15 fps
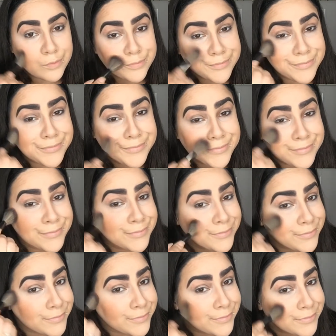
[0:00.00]

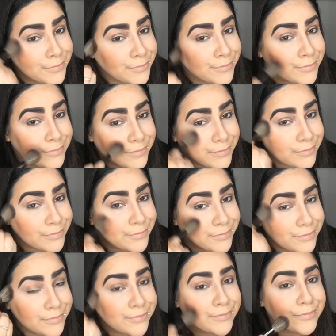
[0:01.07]

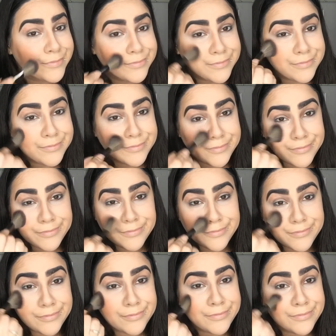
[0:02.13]

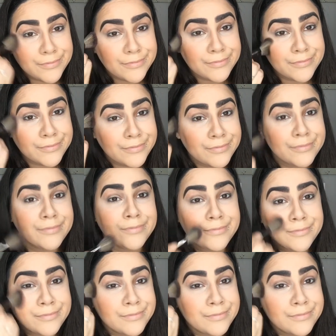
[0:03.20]
(no one is talking)